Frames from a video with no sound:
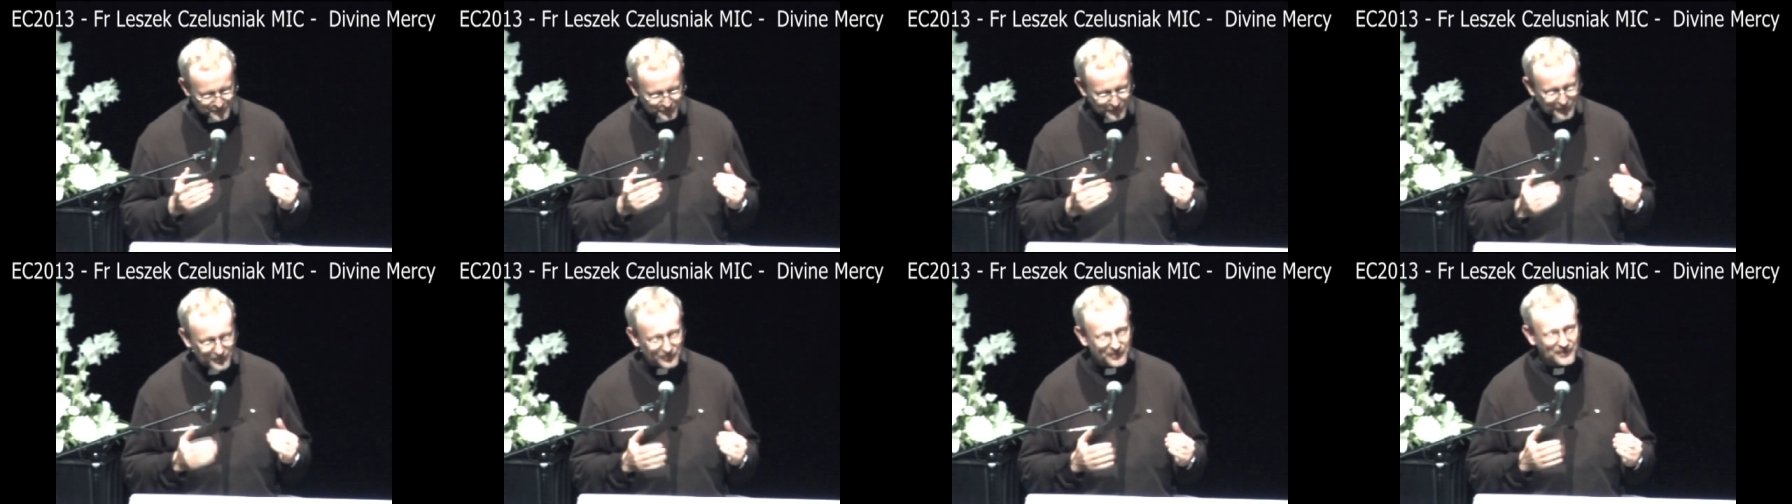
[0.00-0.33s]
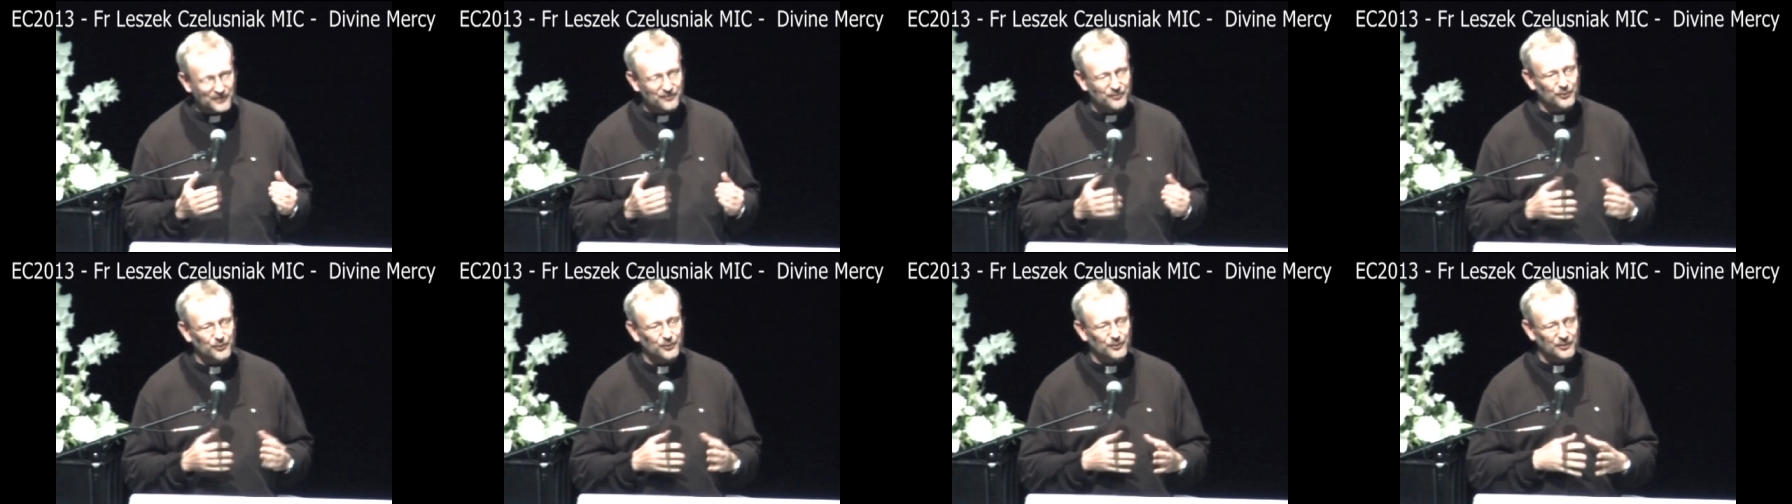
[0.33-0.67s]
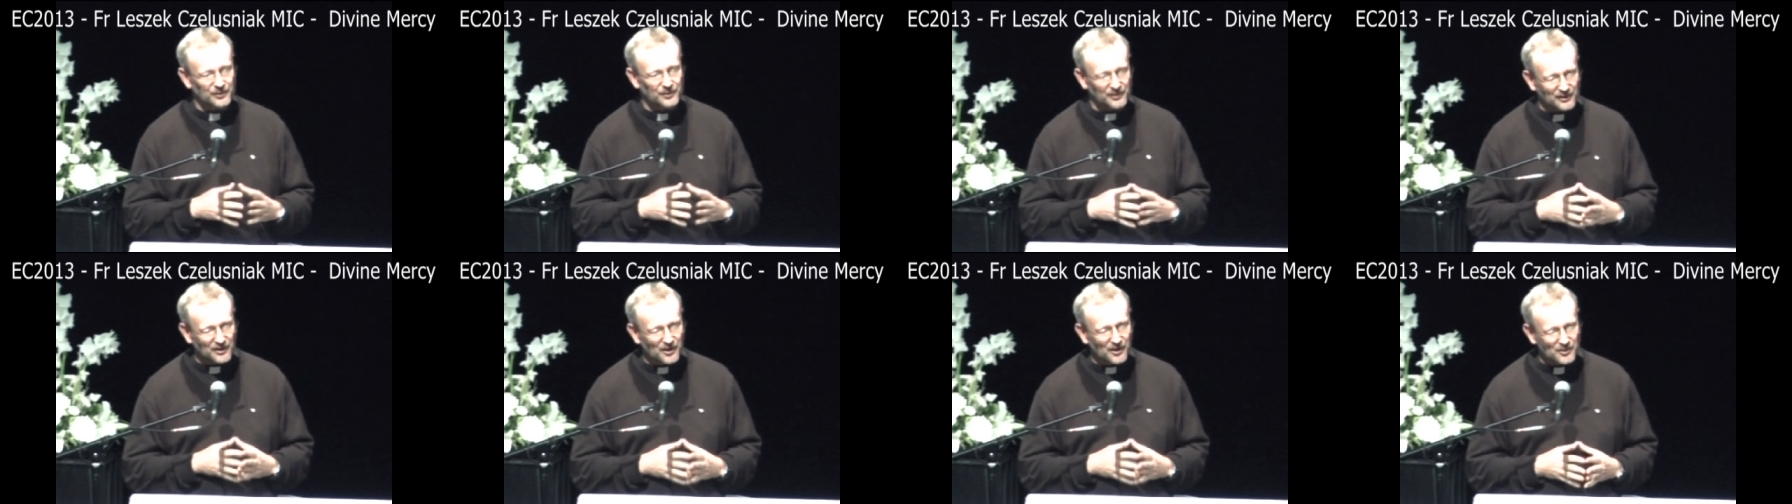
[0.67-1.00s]
beautiful
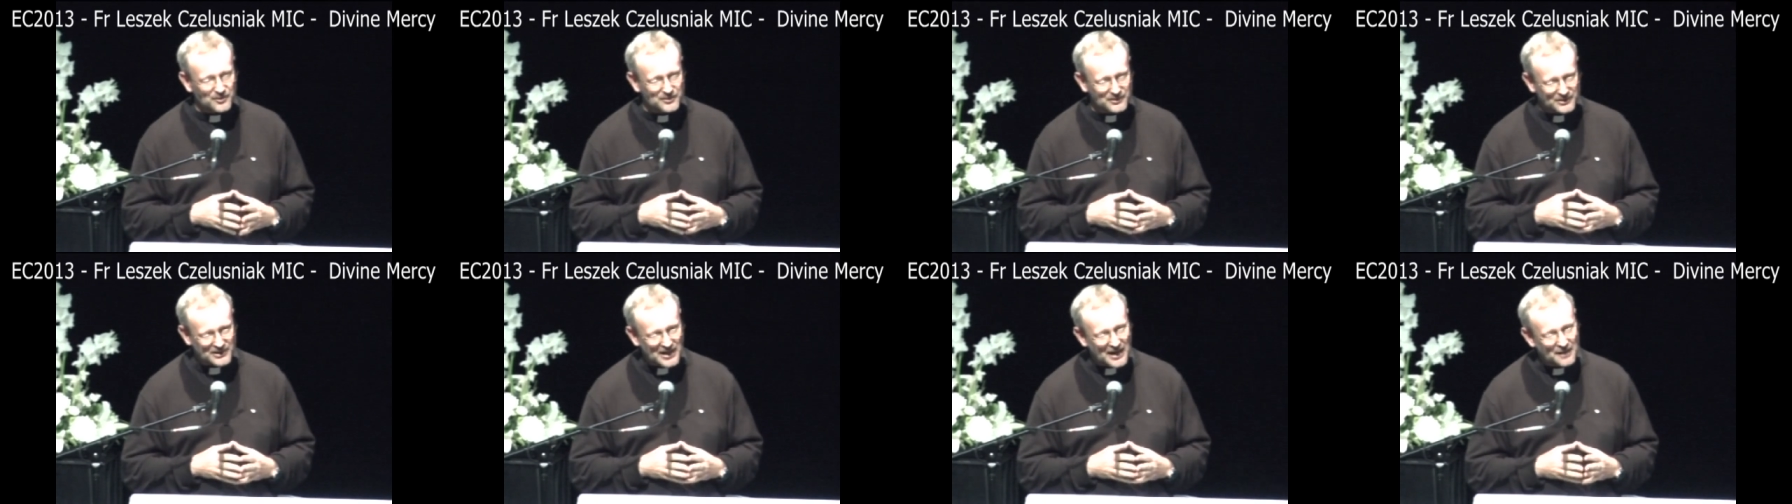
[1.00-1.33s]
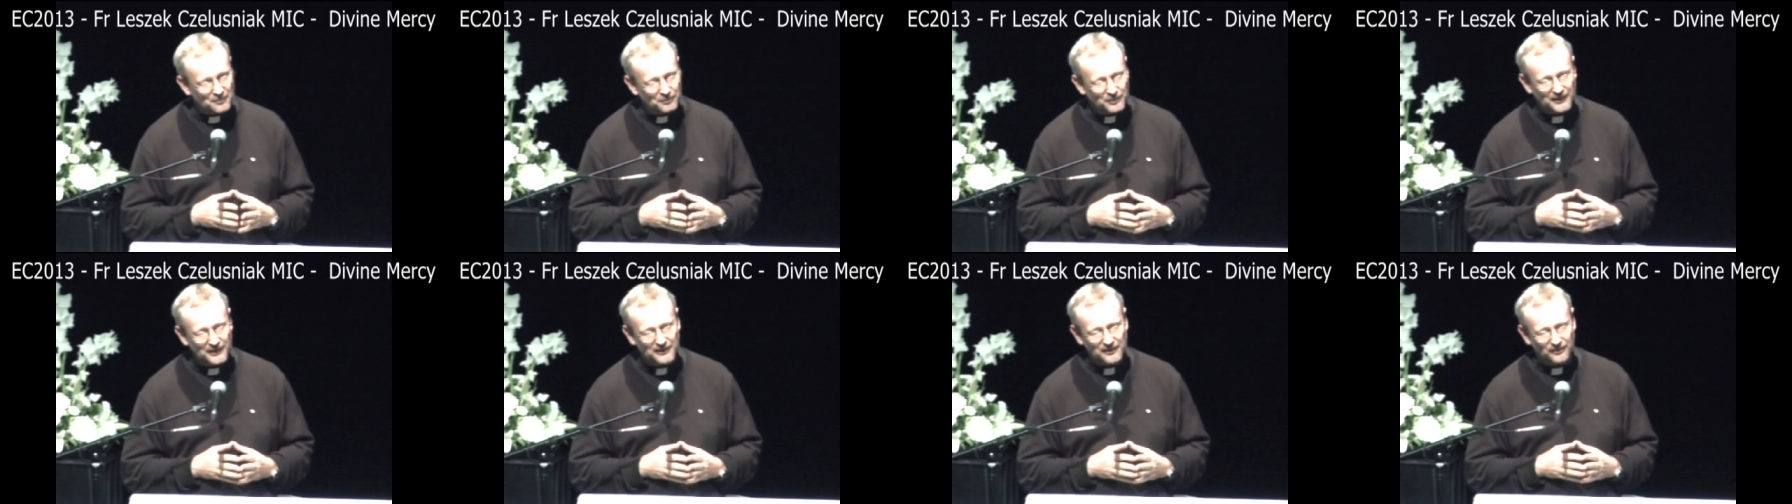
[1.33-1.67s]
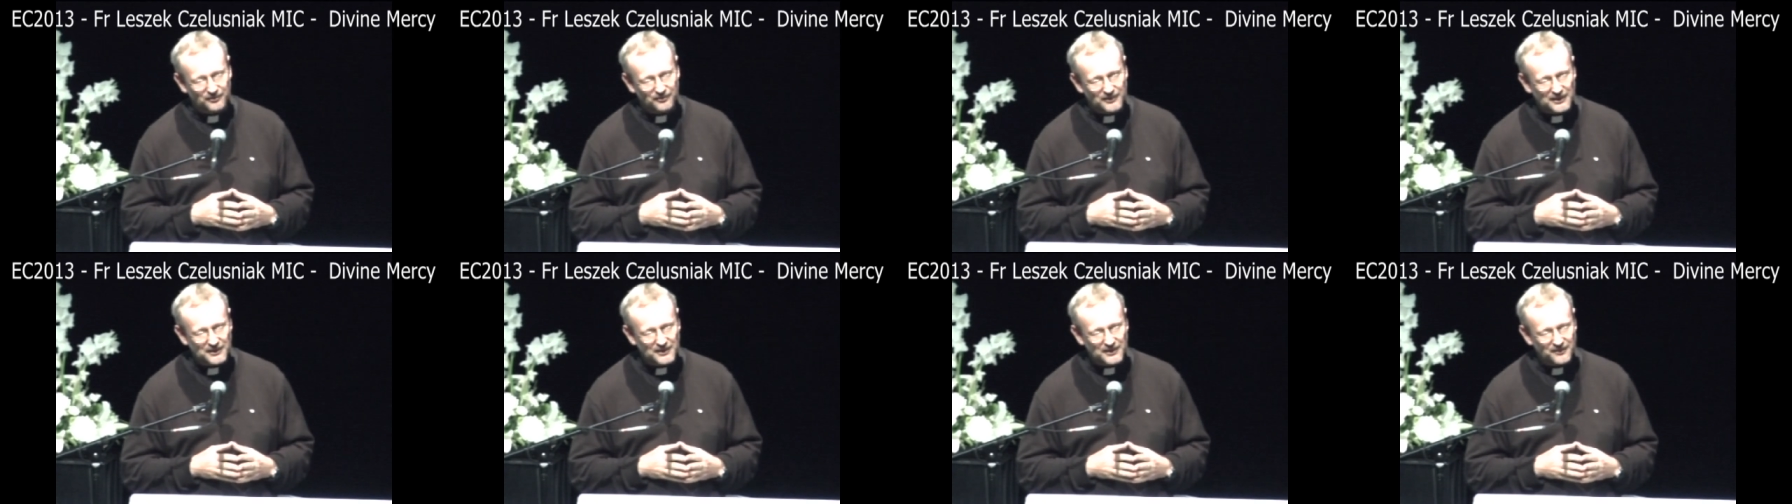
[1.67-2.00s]
road chaplet
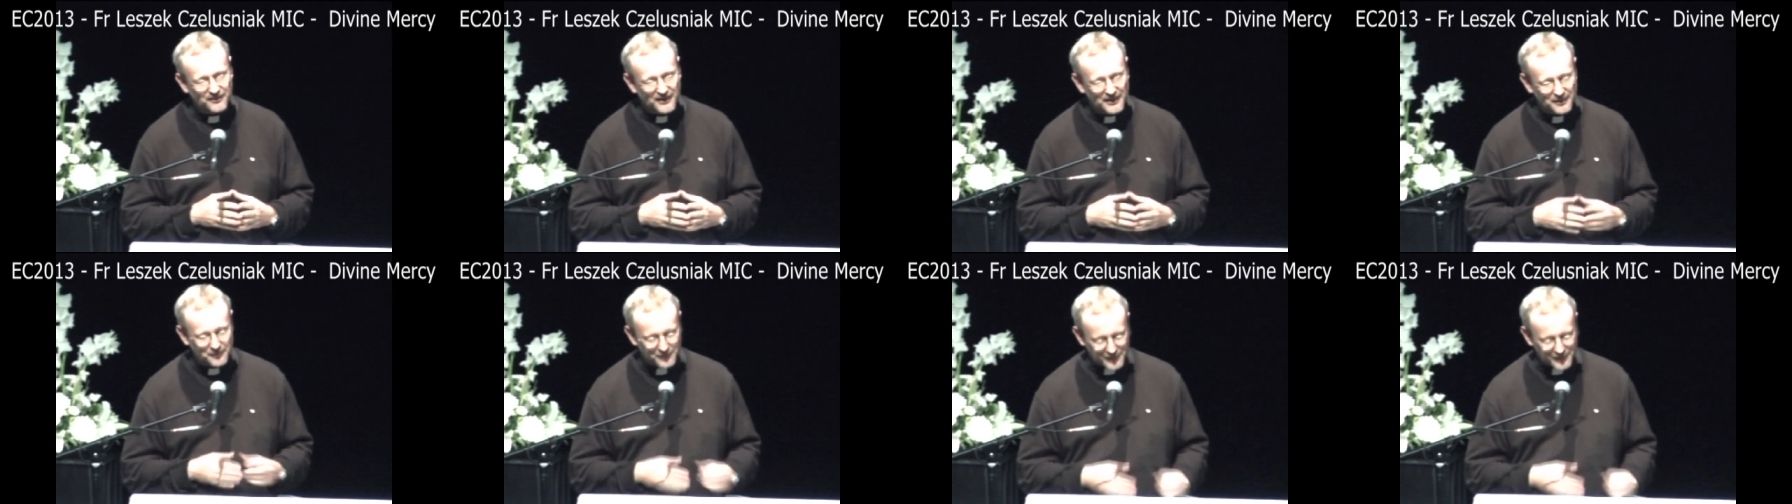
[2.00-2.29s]
of the Divine